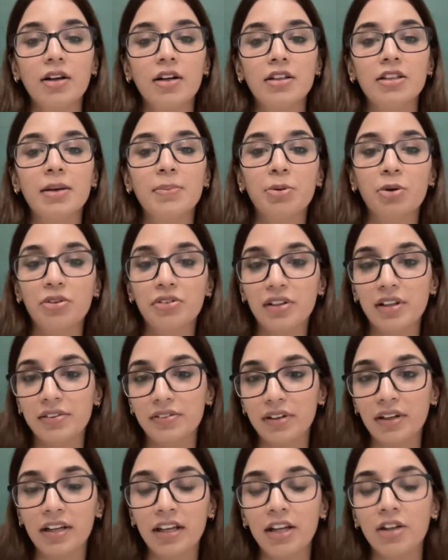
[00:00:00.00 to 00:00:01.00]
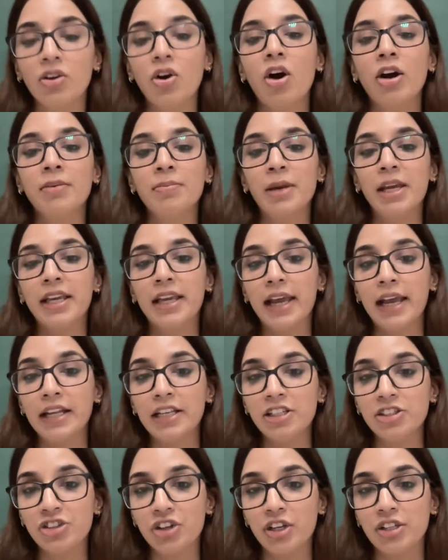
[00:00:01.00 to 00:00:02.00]
The processor cannot make
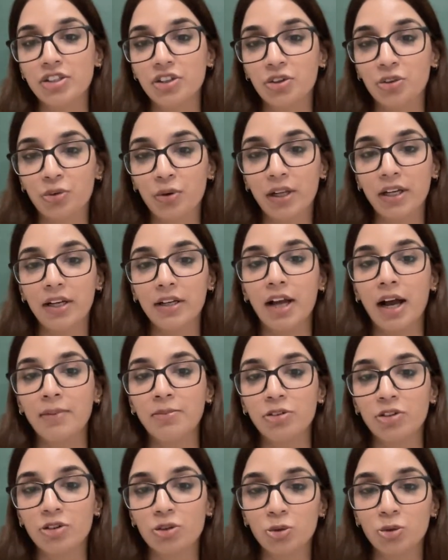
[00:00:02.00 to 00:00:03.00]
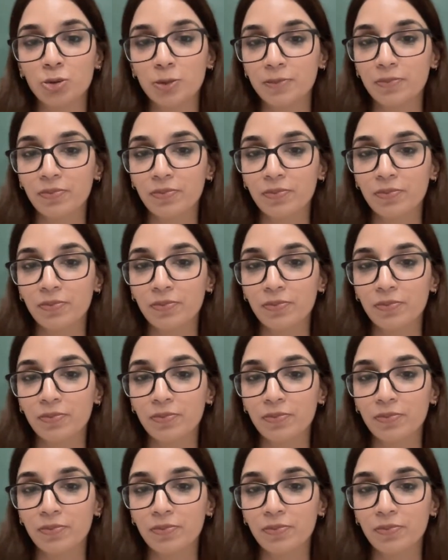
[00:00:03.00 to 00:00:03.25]
any changes when it comes to